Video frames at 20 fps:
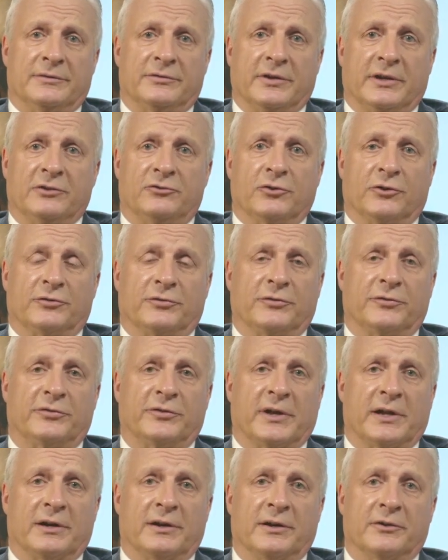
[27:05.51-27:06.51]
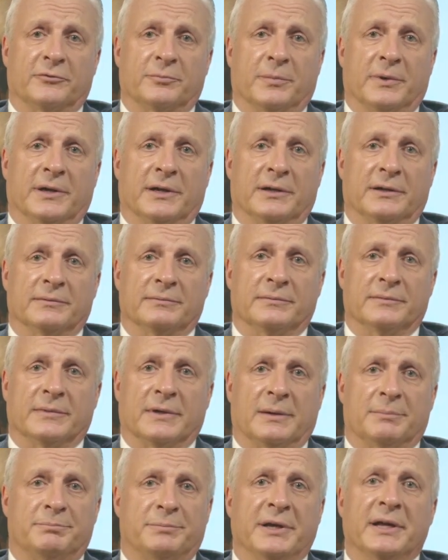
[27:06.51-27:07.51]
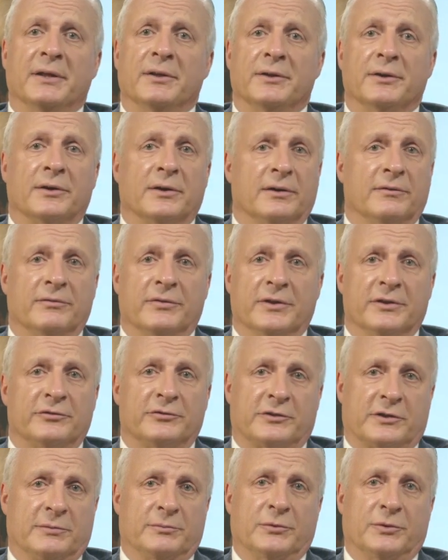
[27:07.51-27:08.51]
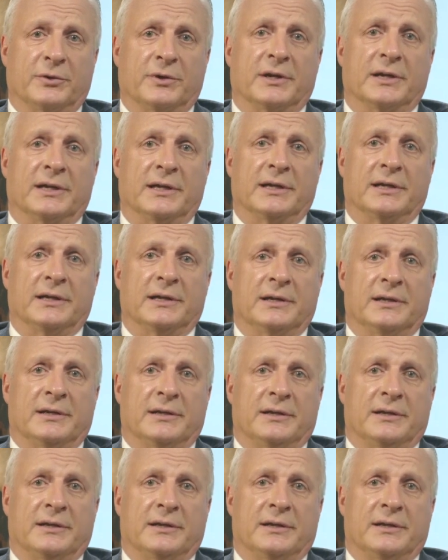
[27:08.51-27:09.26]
St. Joseph Center has been a, a pillar of this community,